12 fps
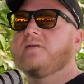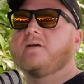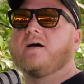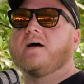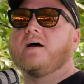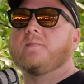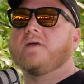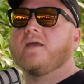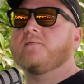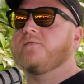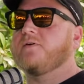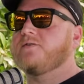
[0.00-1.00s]
Uh,
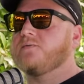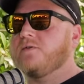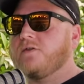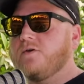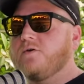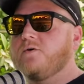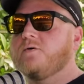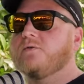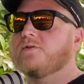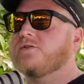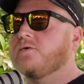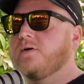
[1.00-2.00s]
became friends with you,
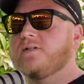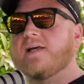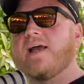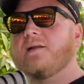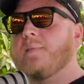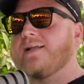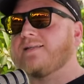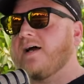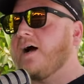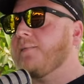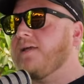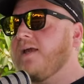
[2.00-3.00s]
Lasores. I hadn't met
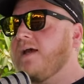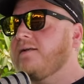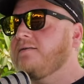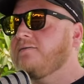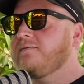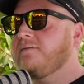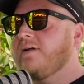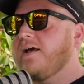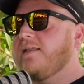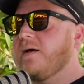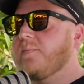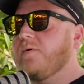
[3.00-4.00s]
Tommy yet,
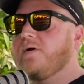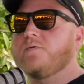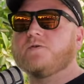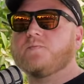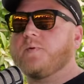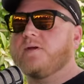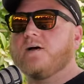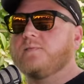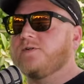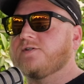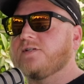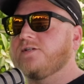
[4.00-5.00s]
at that point who's
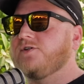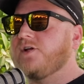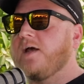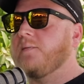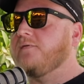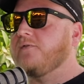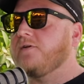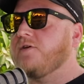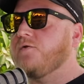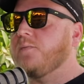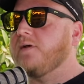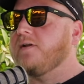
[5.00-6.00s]
become just a gem of a
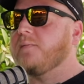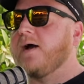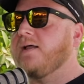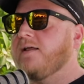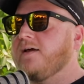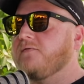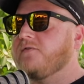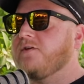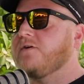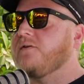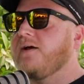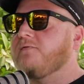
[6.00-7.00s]
human in my life and
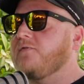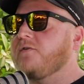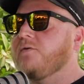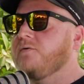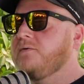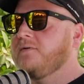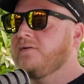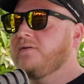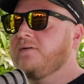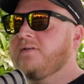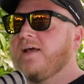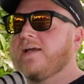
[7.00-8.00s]
your life too.
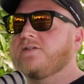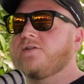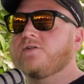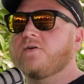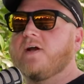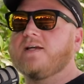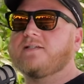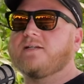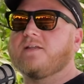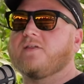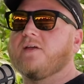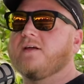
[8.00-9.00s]
Yep. Like it's just crazy
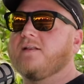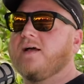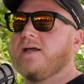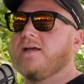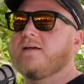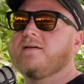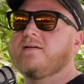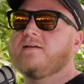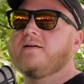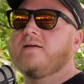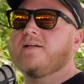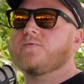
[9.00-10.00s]
to think like
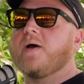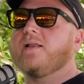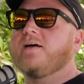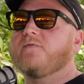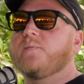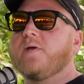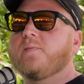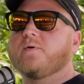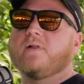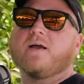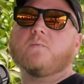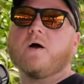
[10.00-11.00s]
that's why I love when people are like,